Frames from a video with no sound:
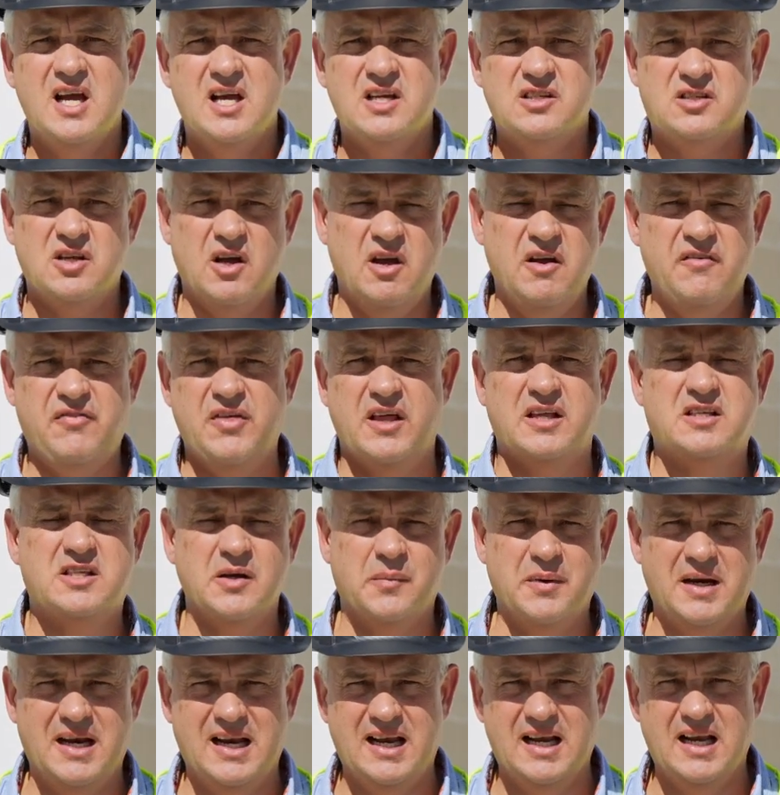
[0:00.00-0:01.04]
So if there's
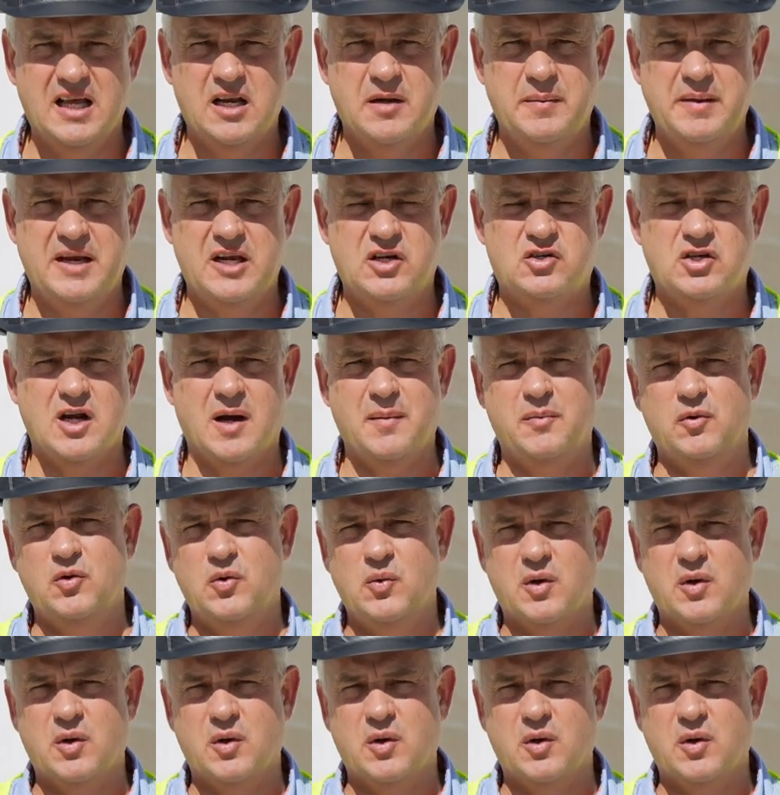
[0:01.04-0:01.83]
someone in a little bit of trouble,